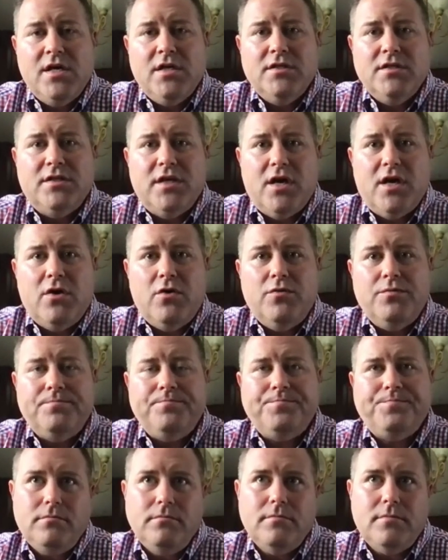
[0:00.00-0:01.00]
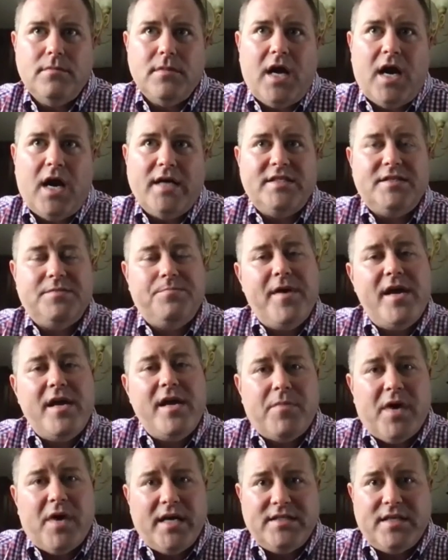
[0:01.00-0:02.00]
So I spend
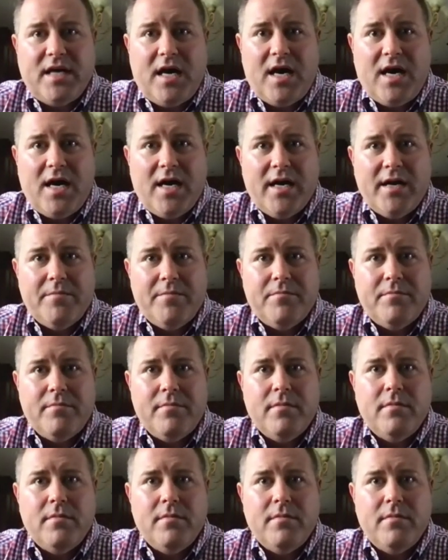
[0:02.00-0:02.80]
my time